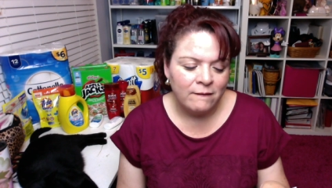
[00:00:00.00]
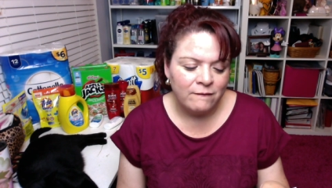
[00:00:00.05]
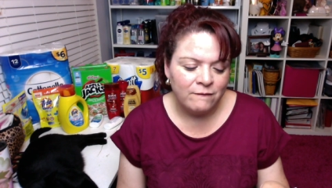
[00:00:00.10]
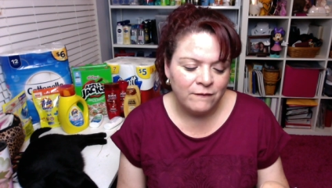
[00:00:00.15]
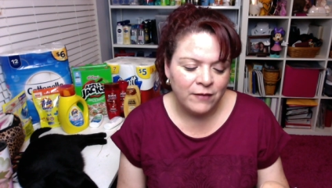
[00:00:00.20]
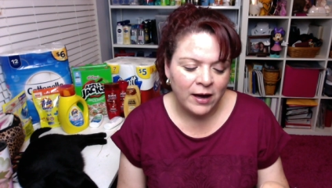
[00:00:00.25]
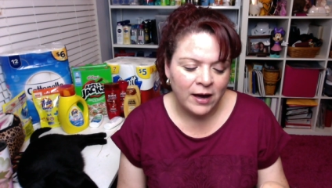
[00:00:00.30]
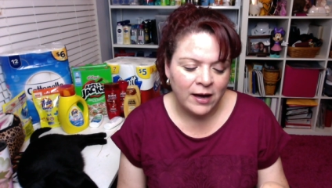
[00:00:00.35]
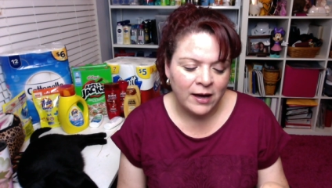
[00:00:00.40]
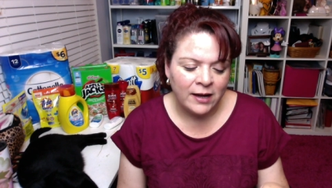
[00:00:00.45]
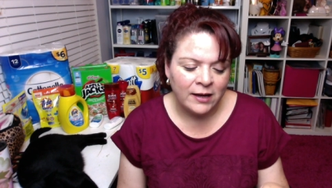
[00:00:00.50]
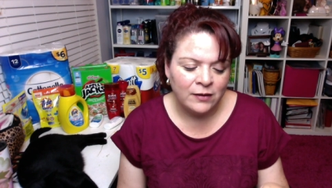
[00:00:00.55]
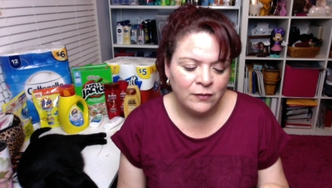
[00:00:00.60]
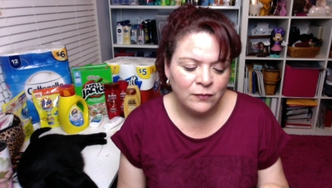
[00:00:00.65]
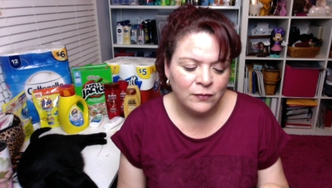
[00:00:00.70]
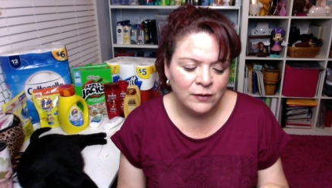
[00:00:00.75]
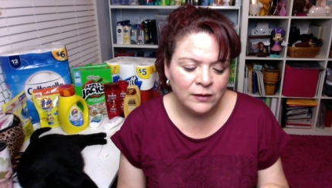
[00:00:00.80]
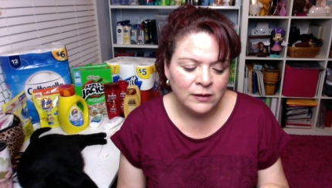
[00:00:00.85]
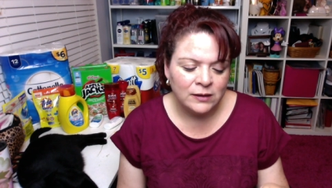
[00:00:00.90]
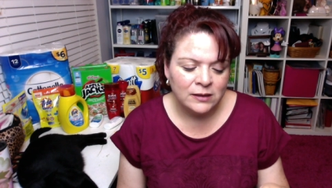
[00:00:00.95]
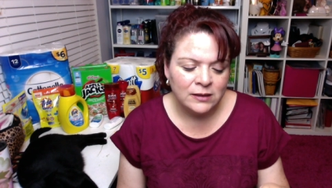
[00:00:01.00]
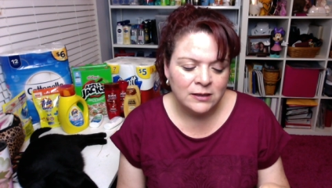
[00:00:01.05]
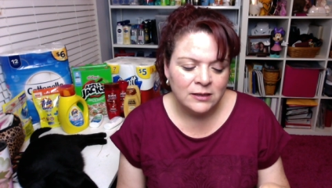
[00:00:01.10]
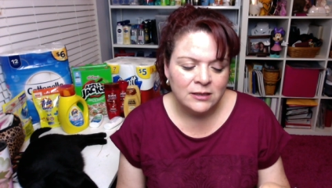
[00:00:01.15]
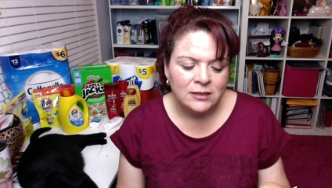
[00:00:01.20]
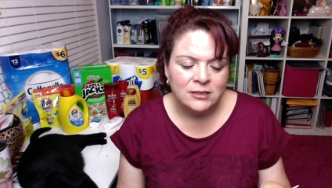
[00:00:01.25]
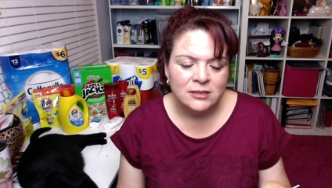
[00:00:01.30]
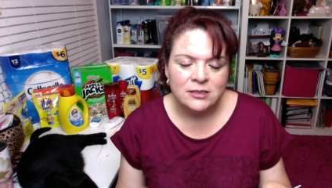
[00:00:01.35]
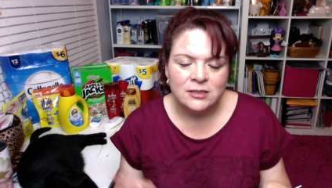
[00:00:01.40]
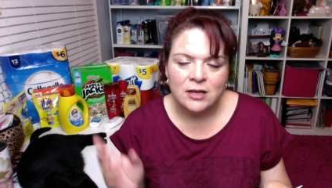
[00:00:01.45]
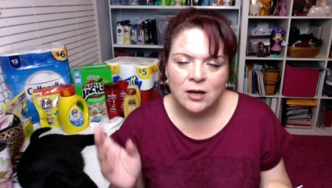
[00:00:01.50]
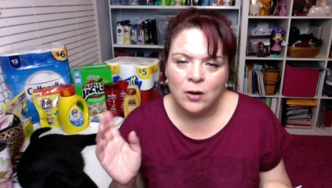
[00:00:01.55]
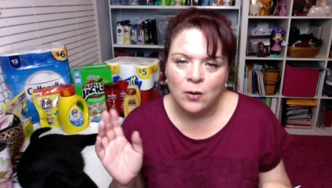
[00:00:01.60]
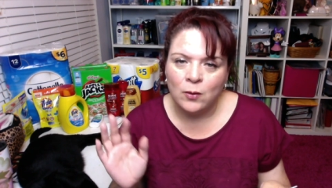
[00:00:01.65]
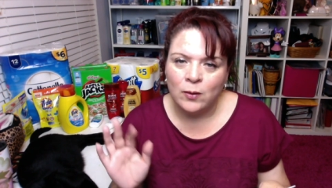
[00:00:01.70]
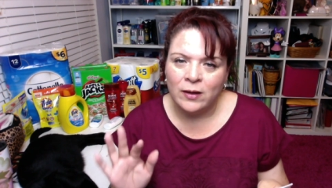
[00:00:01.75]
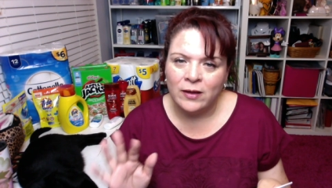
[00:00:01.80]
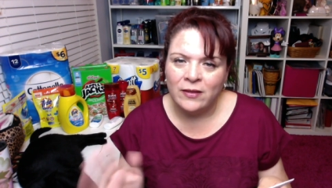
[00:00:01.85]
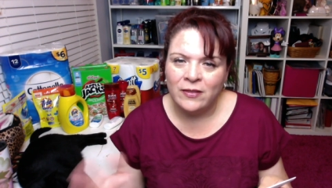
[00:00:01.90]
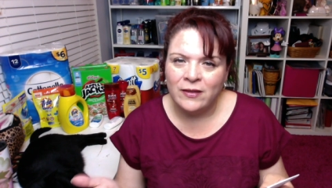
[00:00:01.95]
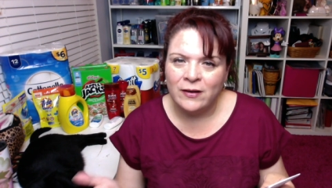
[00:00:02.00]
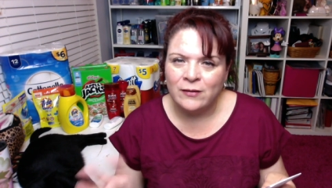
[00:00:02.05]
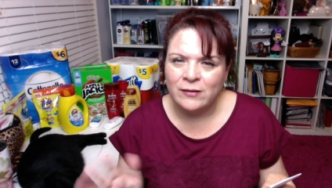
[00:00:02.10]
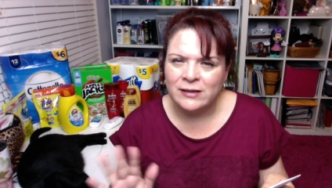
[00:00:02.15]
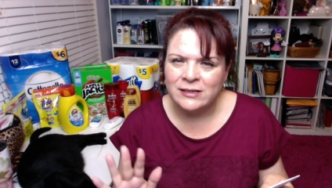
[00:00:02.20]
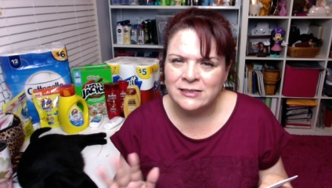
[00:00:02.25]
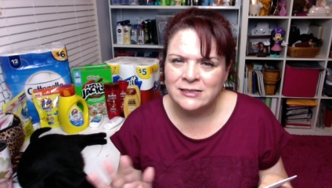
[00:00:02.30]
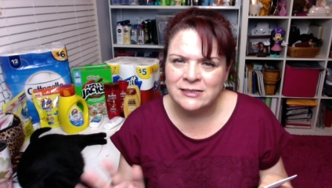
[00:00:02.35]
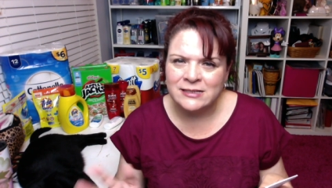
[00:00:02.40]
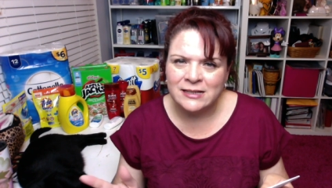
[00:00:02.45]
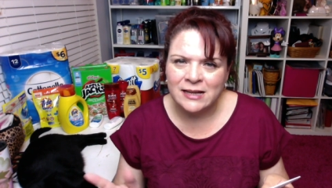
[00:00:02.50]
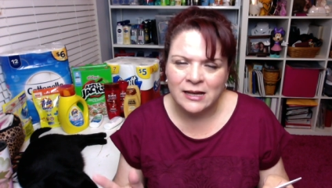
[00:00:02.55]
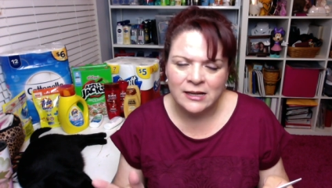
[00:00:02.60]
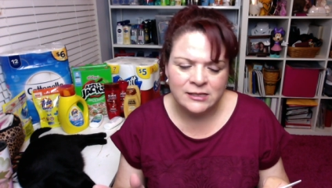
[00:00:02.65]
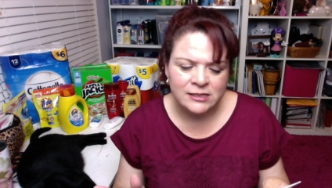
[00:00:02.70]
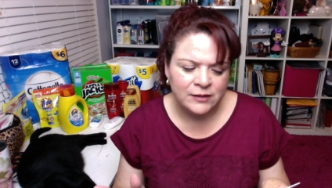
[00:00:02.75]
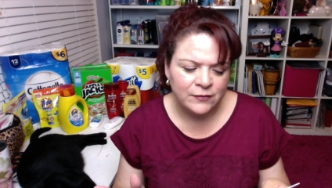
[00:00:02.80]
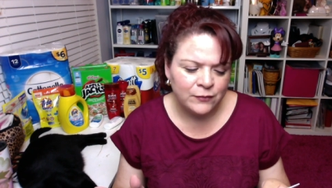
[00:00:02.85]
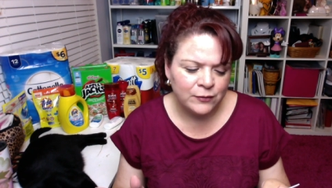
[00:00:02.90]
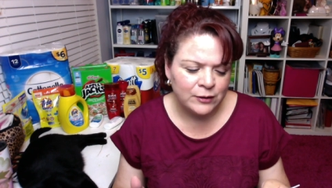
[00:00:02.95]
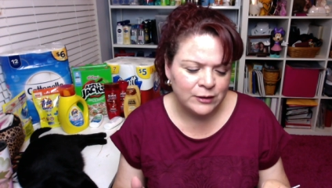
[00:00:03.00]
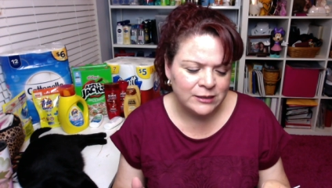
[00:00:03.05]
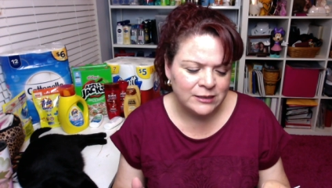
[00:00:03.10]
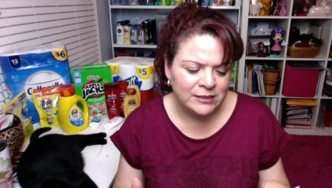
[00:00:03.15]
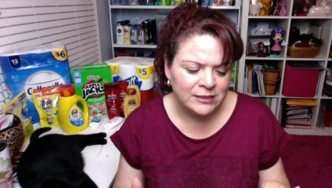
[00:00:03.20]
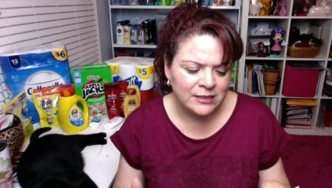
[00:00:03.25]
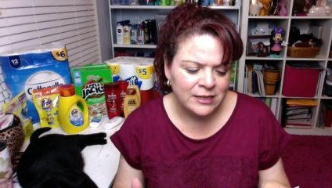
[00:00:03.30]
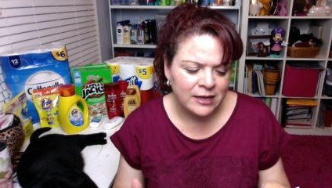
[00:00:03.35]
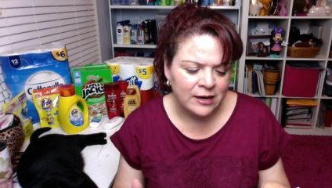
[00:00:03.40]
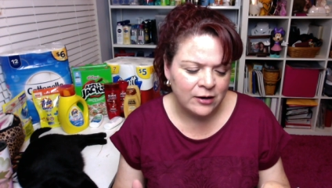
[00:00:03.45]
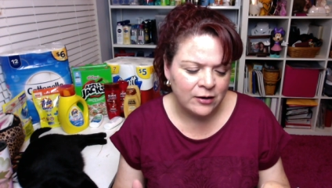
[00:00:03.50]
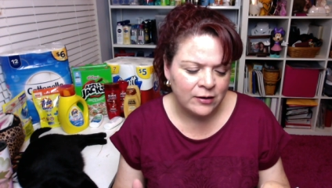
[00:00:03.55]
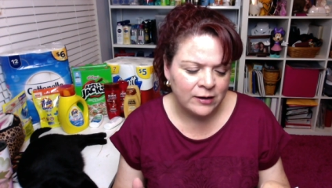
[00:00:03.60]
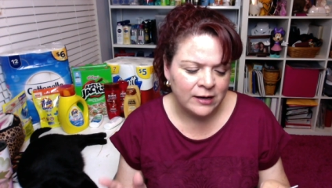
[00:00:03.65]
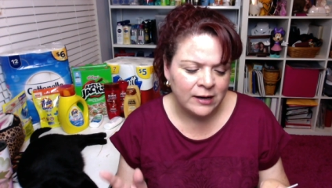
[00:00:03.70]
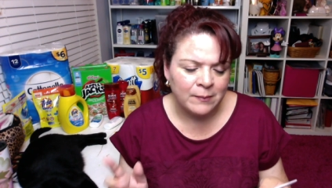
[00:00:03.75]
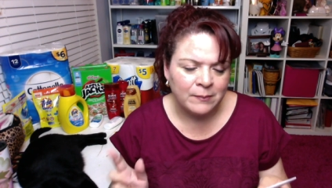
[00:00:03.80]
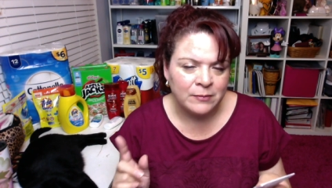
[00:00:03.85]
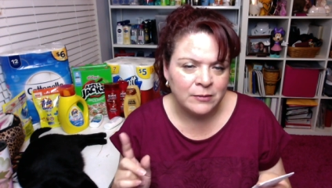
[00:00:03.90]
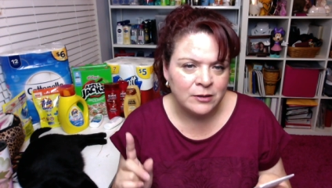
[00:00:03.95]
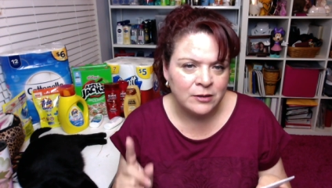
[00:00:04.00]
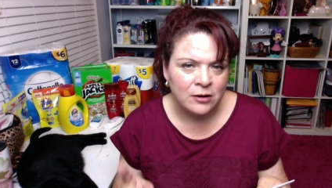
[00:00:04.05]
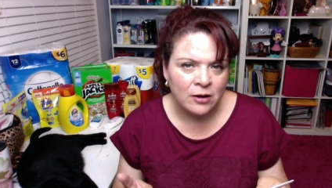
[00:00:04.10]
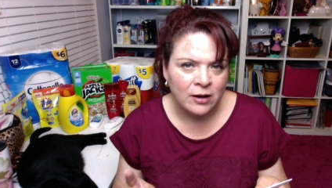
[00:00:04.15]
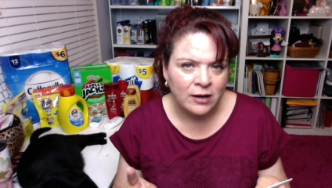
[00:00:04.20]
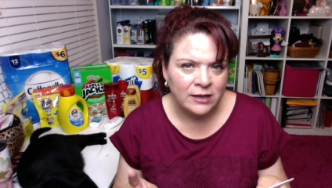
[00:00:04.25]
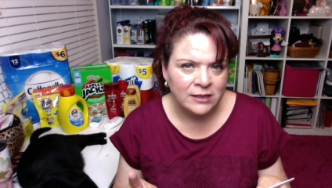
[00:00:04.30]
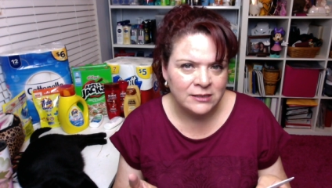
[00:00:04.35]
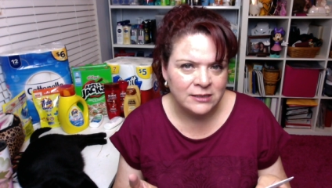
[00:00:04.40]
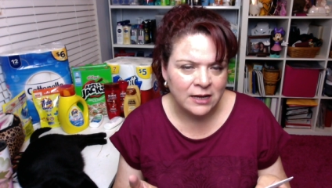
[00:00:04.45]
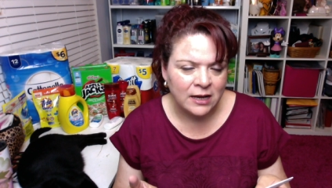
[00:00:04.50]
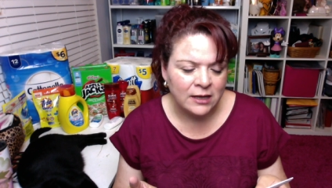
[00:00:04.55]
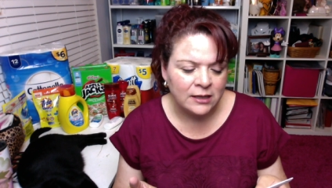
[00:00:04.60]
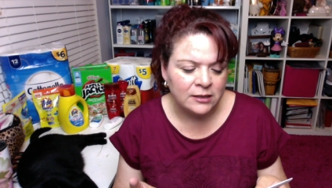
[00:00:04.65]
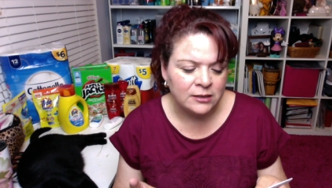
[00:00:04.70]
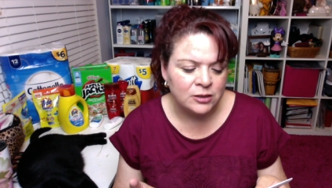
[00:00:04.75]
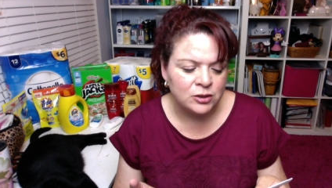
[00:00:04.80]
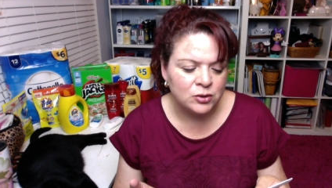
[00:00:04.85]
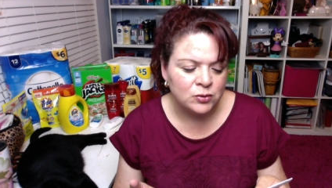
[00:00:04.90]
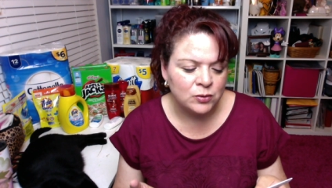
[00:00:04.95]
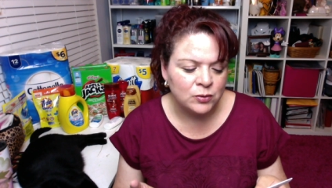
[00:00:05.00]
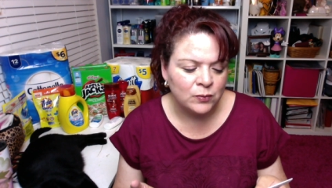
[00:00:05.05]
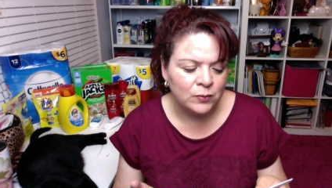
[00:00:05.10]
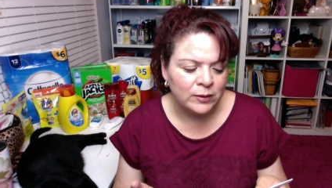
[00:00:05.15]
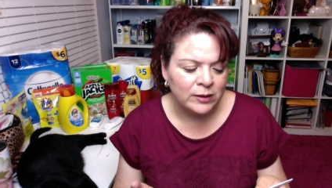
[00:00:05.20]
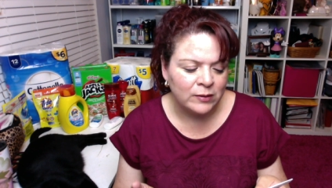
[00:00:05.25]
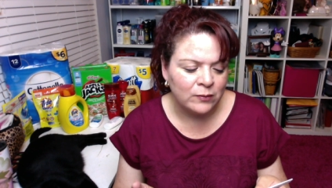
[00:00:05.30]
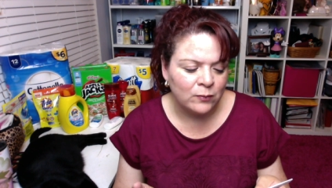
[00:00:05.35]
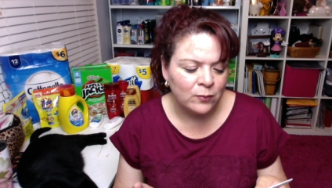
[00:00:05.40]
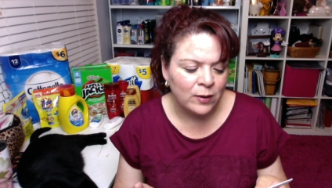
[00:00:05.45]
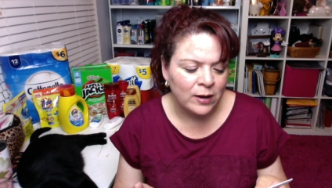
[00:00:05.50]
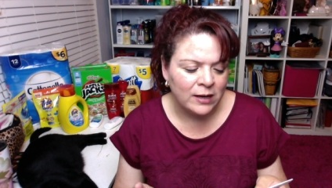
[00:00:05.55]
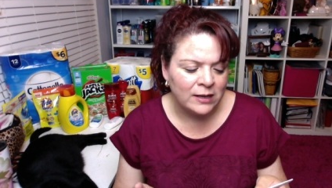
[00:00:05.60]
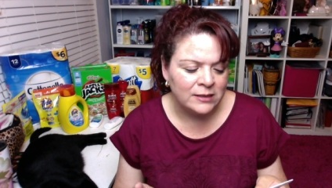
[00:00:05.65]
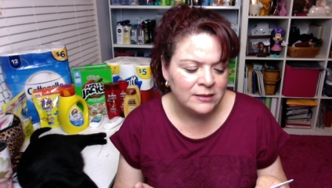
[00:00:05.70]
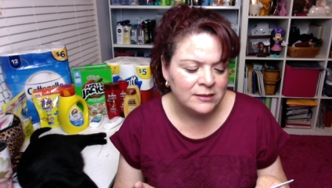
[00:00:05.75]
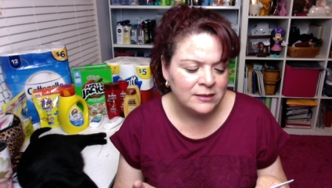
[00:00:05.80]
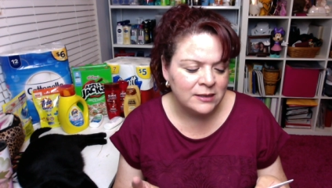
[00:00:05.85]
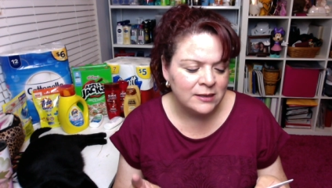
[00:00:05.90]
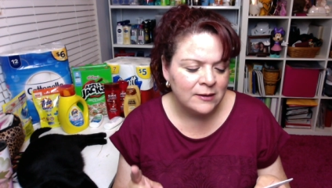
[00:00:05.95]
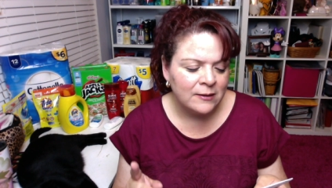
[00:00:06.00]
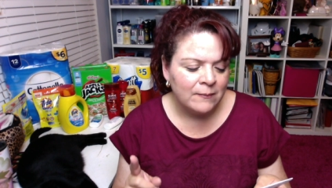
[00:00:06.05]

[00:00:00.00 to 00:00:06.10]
five, so there is a difference there, and I'm not exactly sure what it was.